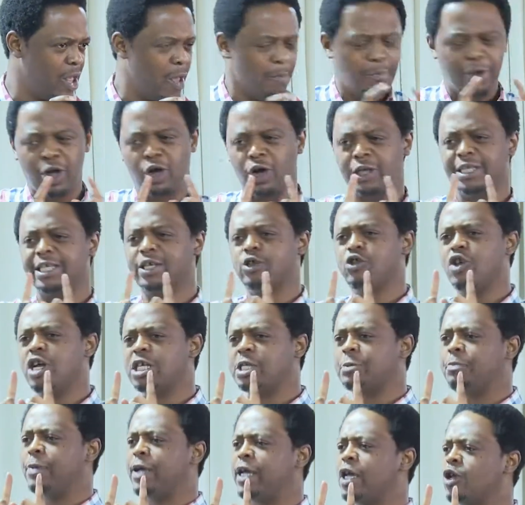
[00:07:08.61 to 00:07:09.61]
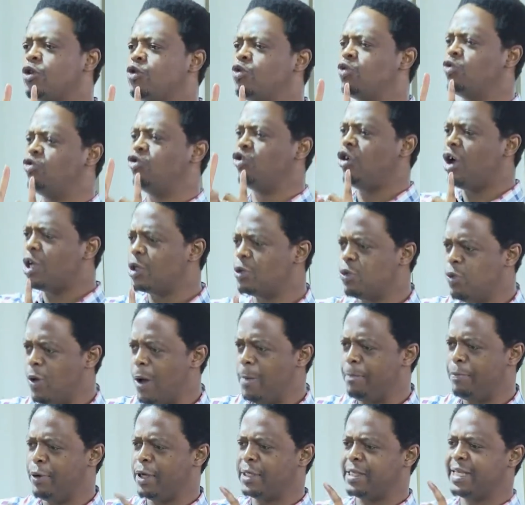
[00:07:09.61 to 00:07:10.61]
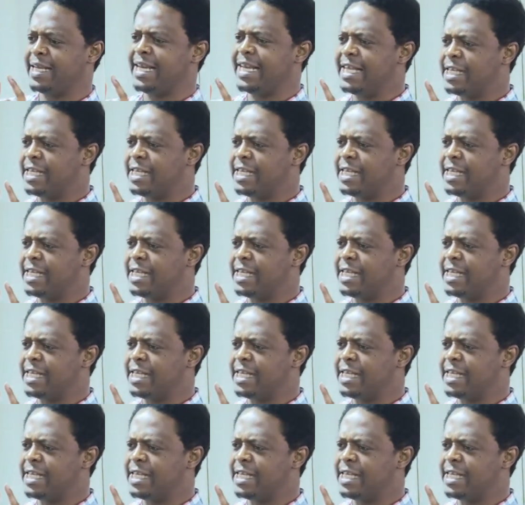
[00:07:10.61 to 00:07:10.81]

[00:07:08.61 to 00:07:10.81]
Because he's not speaking to just one person,